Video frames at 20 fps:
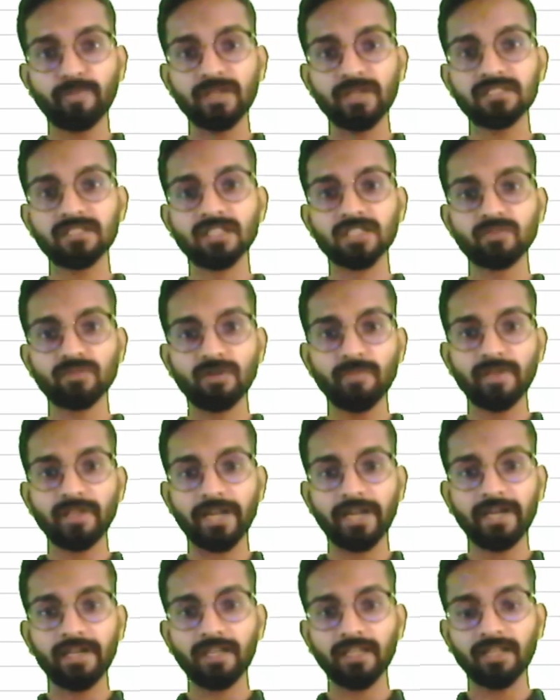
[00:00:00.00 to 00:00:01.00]
business will be
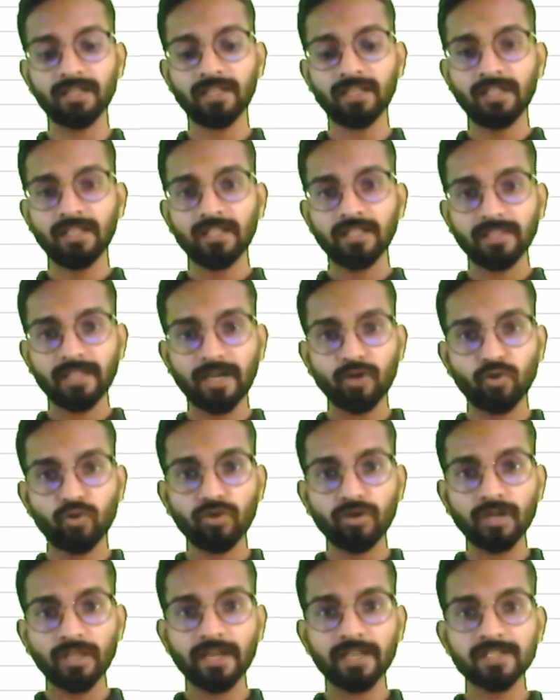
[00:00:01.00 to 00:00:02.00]
writing that
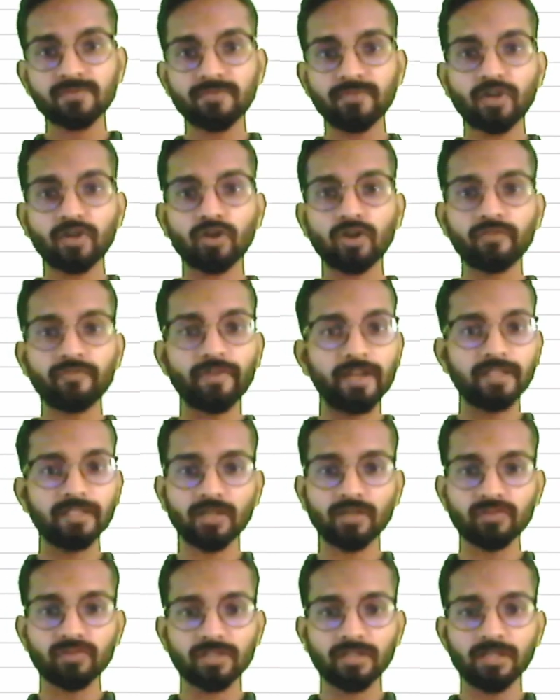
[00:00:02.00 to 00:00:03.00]
owner has withdrawn
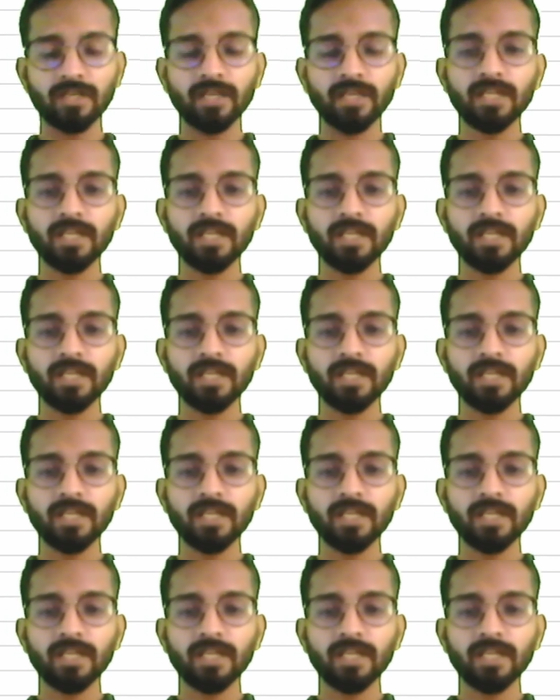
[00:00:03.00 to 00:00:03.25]
5,000.